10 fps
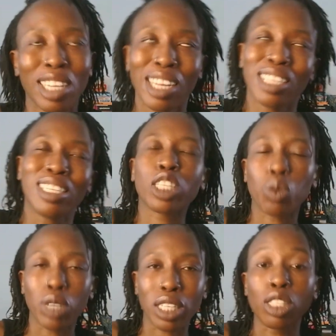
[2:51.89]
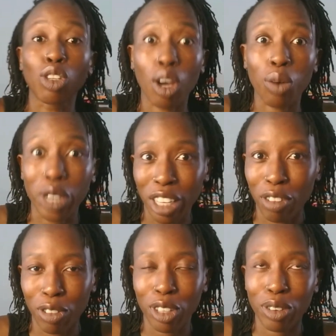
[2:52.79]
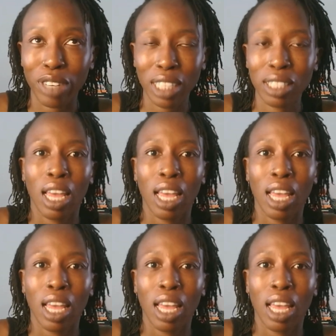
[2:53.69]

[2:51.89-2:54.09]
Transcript: network is not working for you, right?